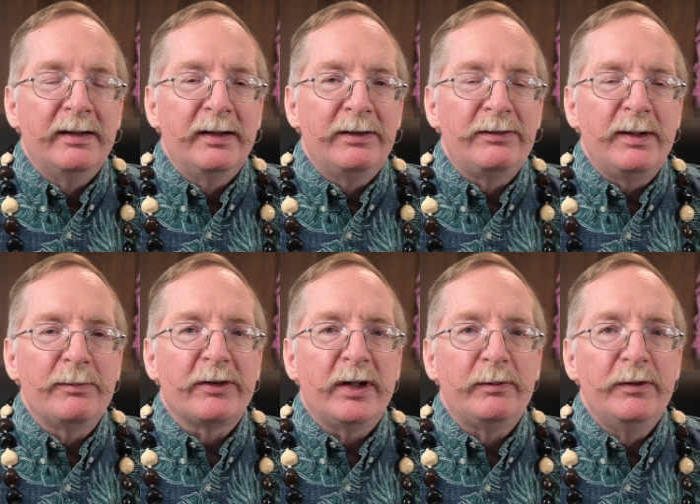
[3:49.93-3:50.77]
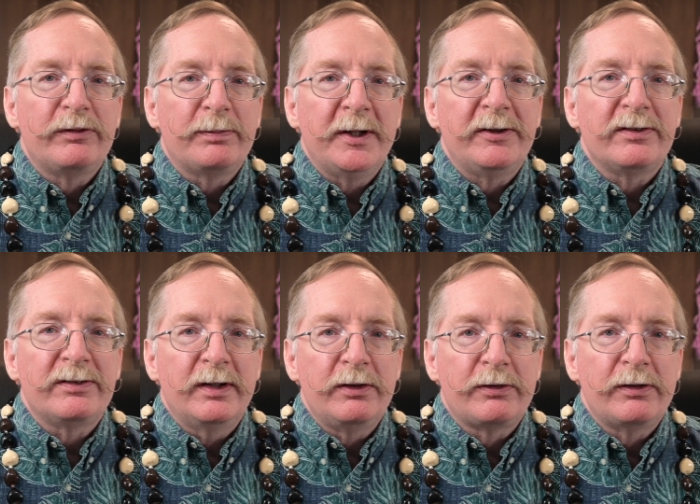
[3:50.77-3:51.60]
It seems like we've spent the
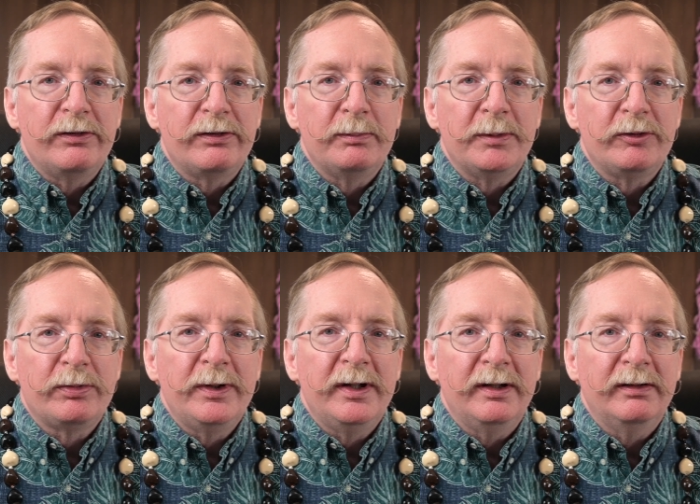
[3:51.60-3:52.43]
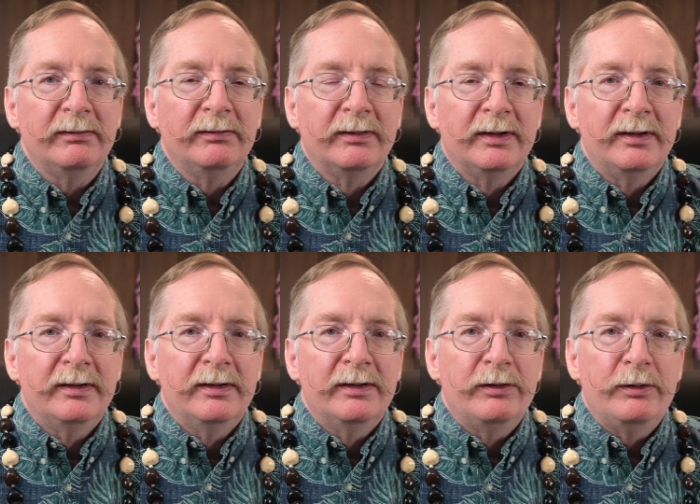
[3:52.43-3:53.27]
centuries in between
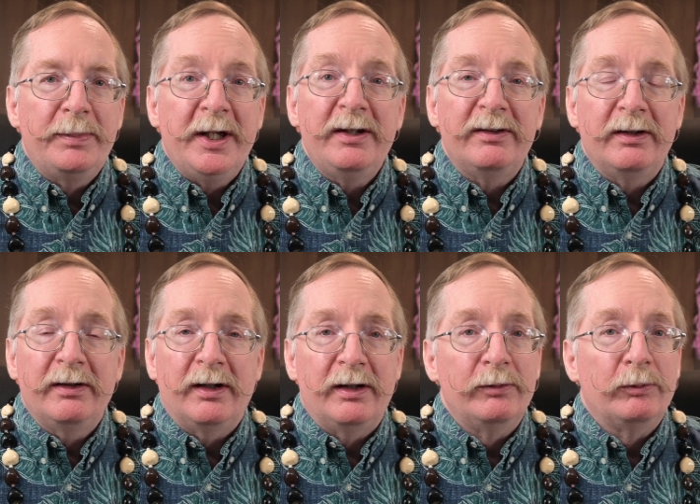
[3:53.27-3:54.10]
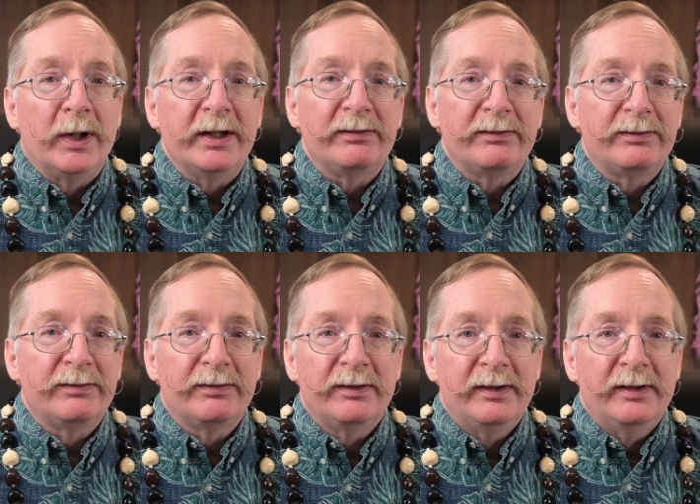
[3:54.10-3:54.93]
debating on
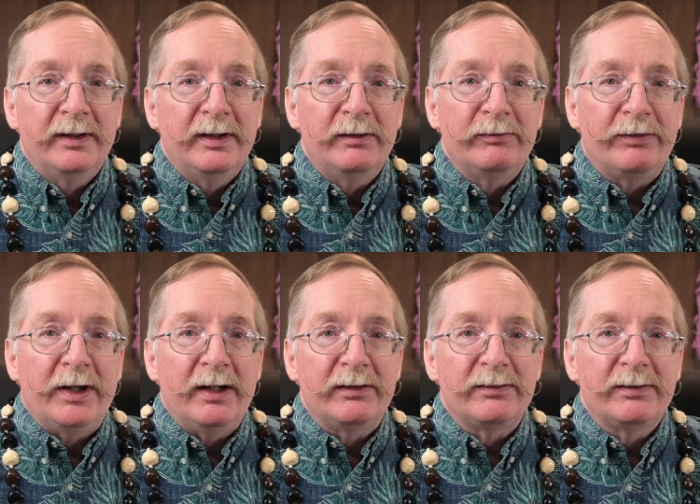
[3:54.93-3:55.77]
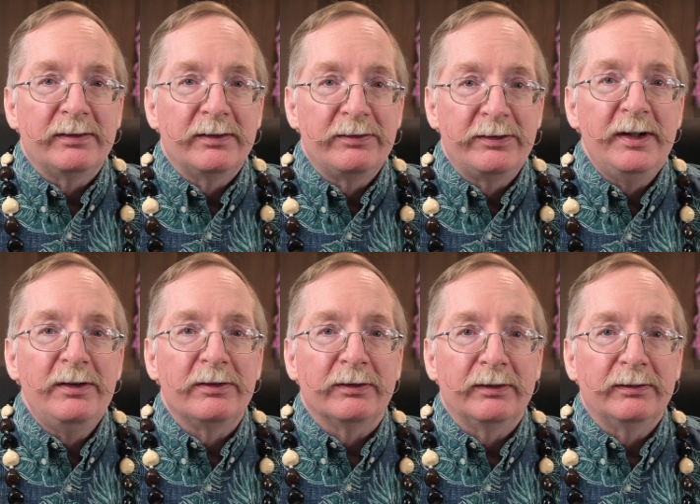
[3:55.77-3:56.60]
what, in fact,
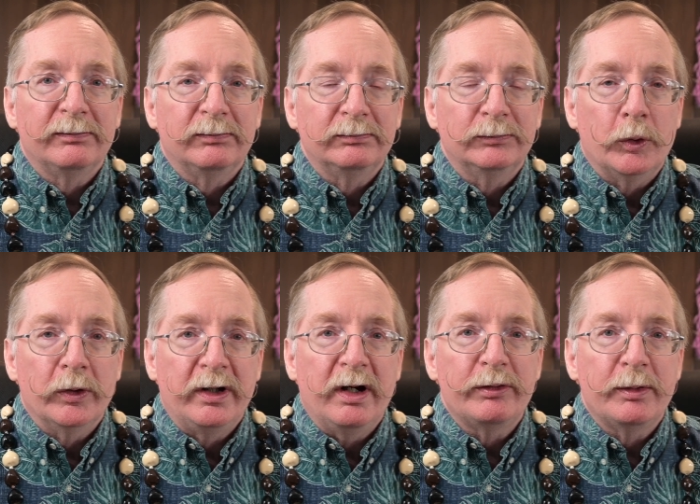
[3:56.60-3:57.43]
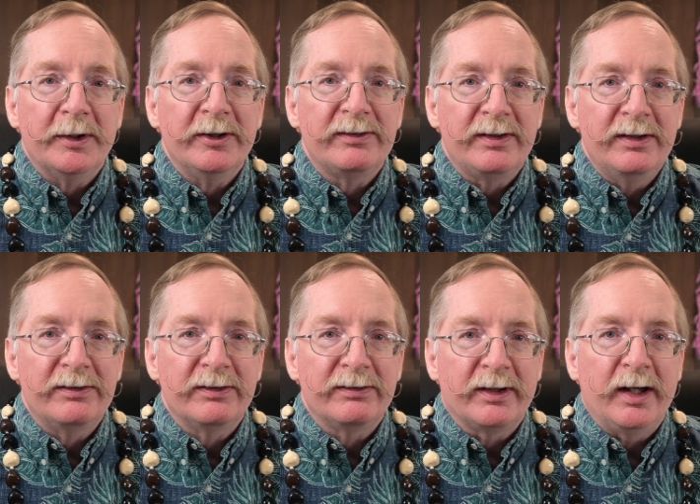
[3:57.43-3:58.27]
Caesar or government is
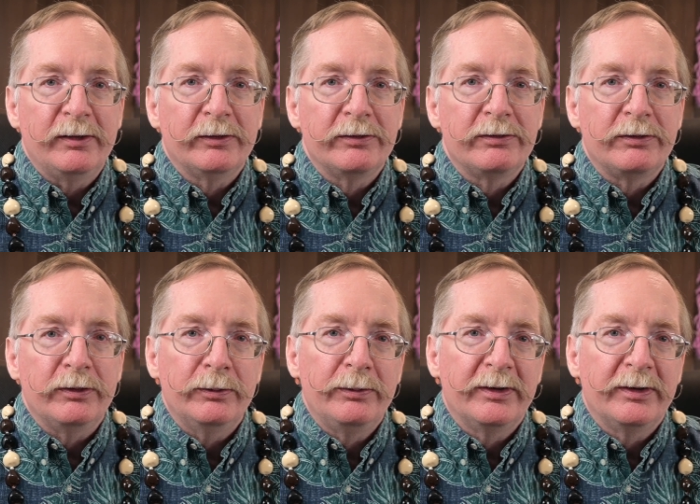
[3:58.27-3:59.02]
entitled to.